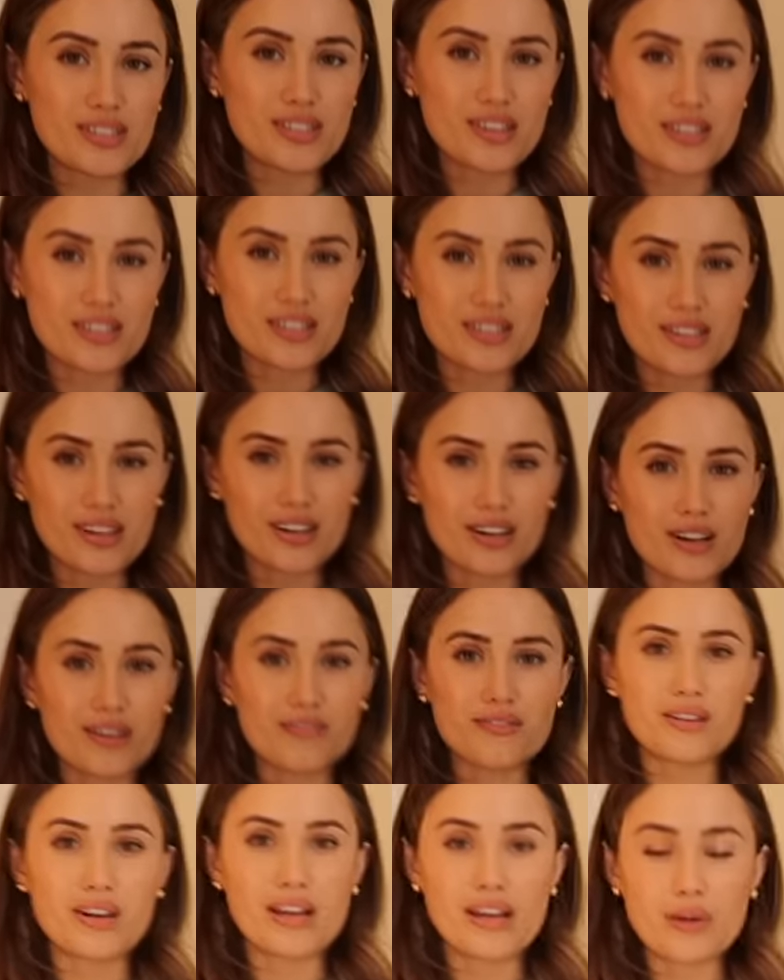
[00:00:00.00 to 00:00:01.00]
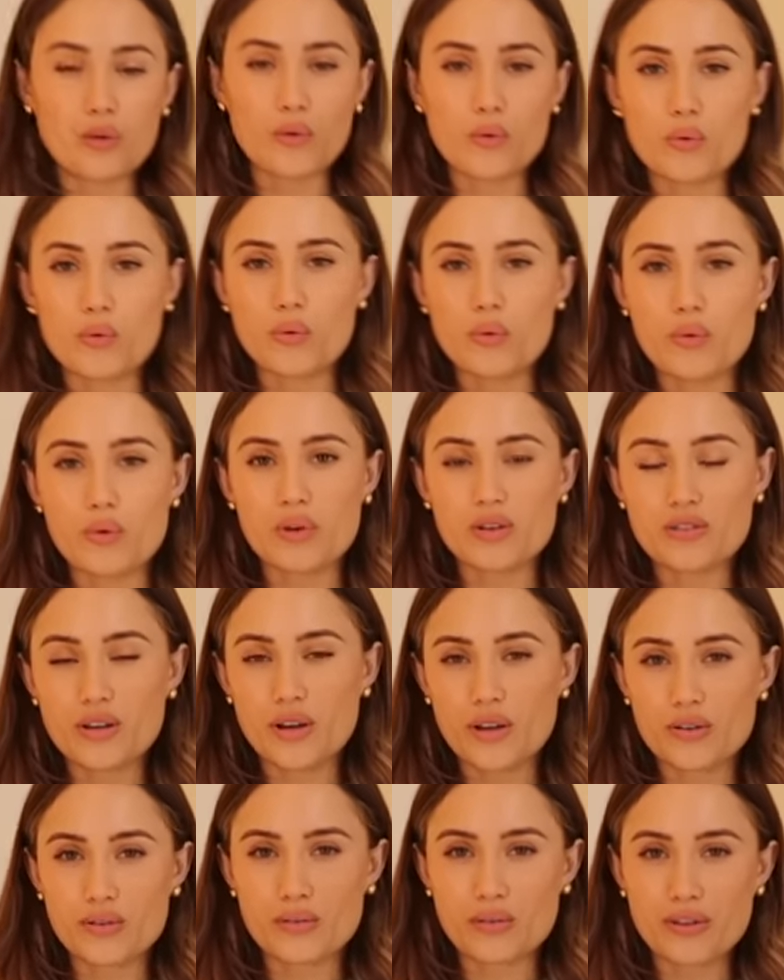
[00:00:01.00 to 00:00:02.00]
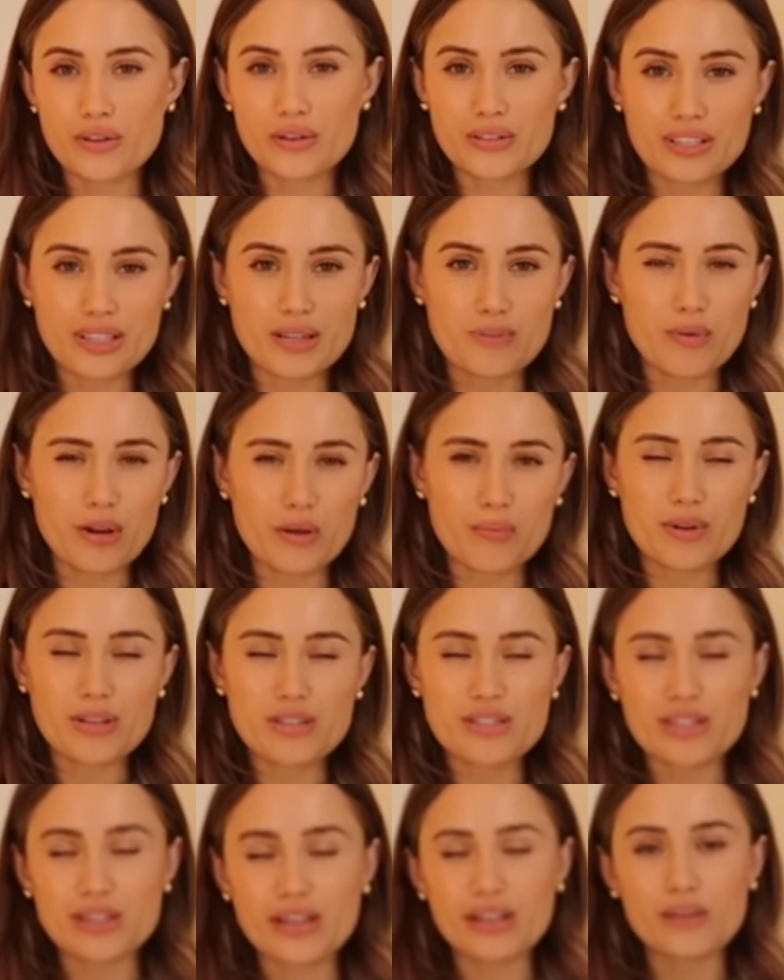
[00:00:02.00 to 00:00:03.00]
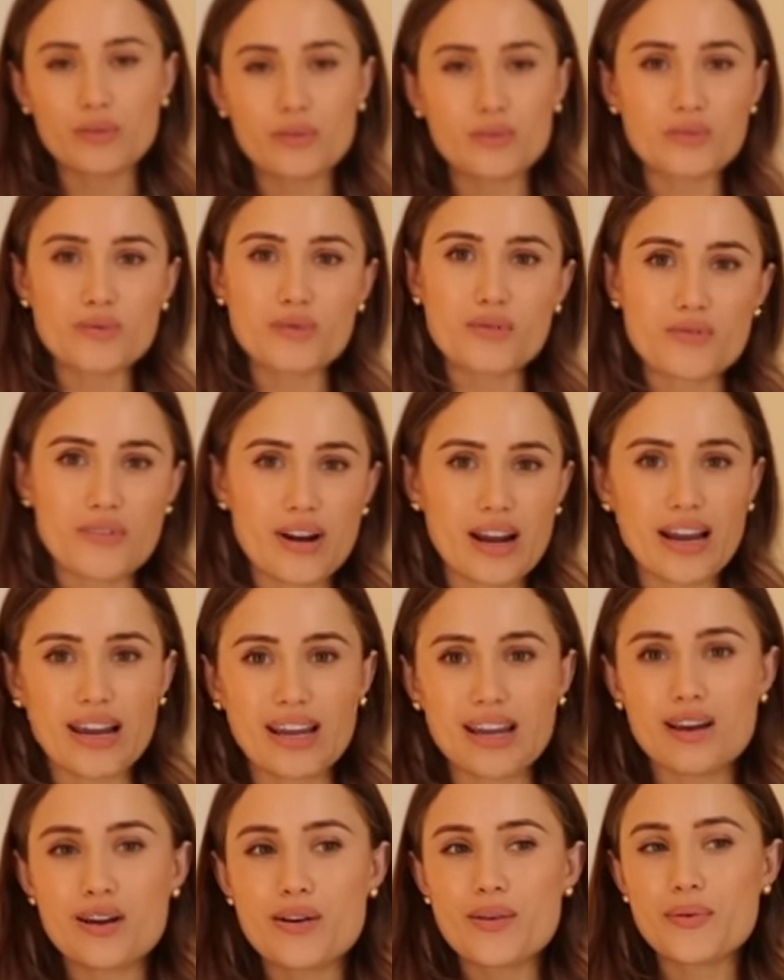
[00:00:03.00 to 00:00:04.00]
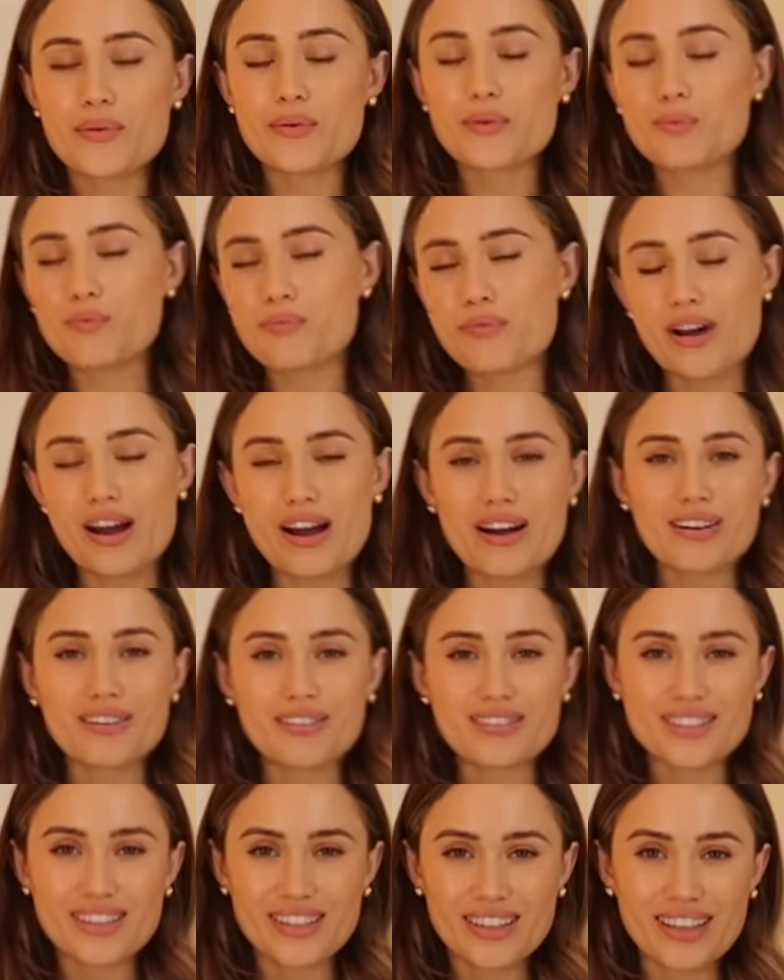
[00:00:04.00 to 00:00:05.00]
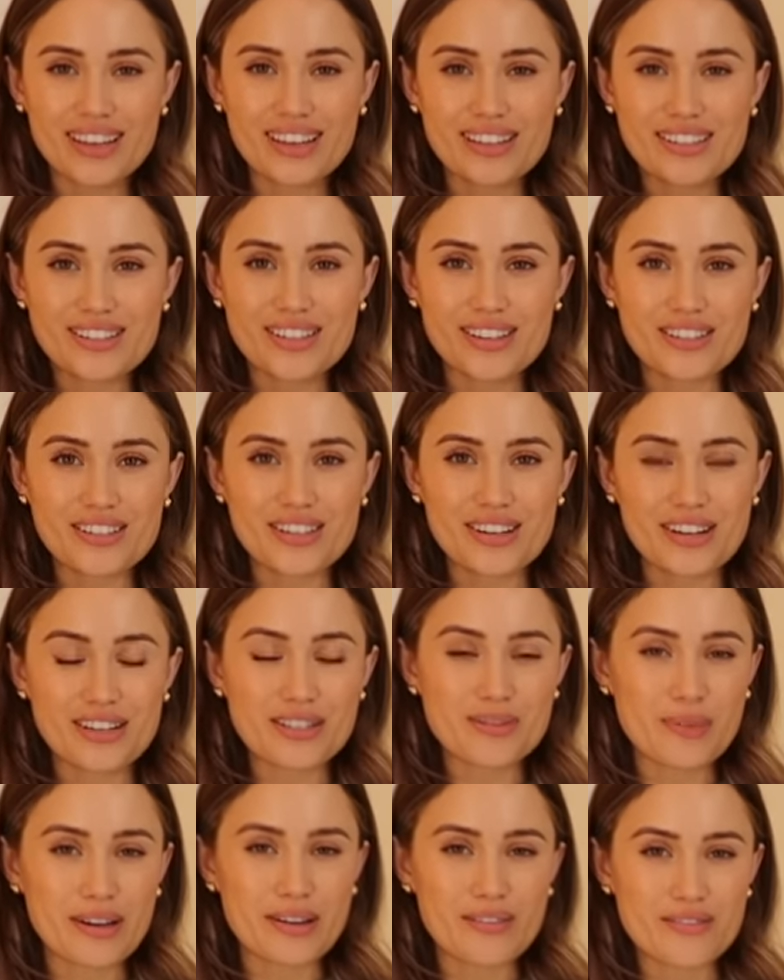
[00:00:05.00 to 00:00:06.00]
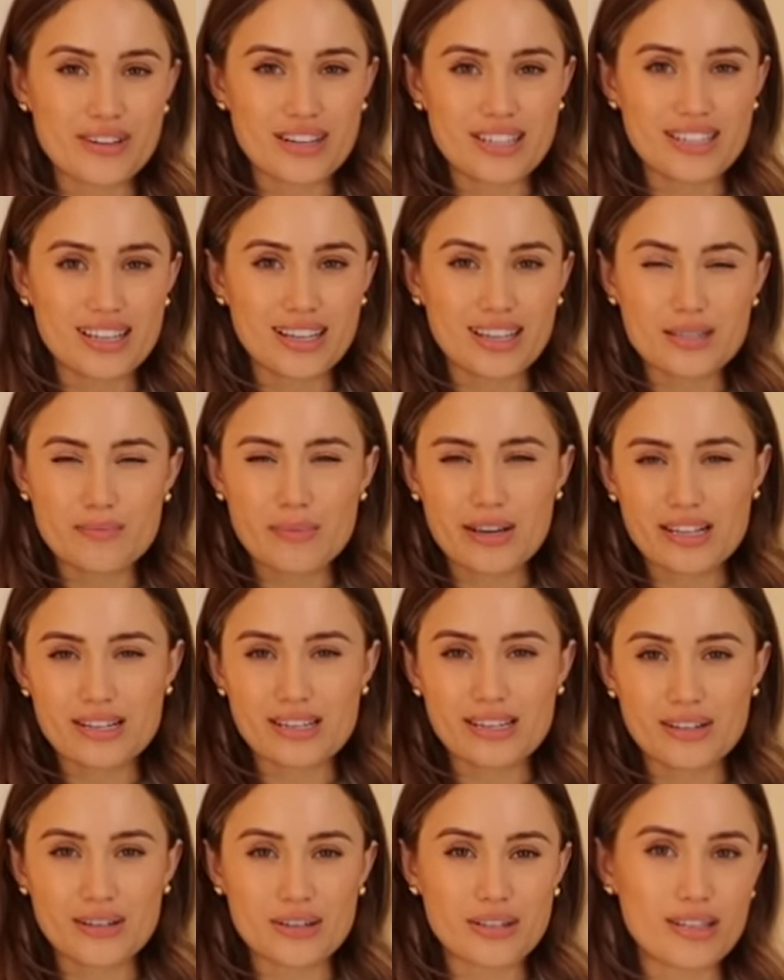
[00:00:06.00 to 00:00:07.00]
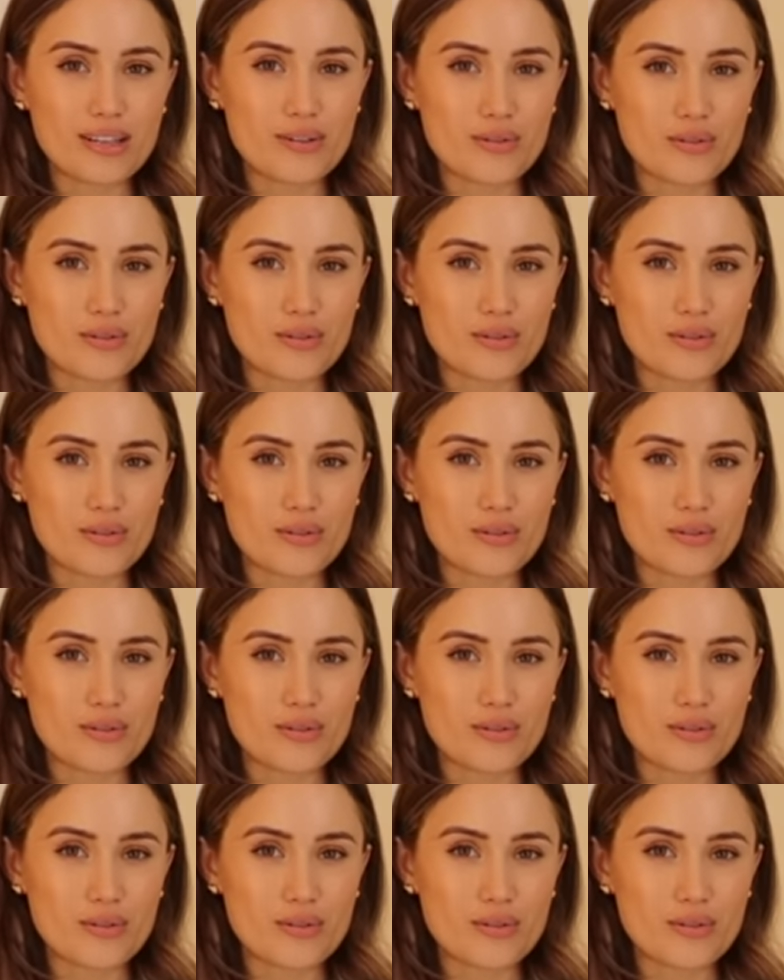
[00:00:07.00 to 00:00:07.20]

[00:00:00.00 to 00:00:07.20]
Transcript: such a sucker for like all tonal looks at the moment, so like all grey, all browns. I think it's such a nice way of dressing, especially in the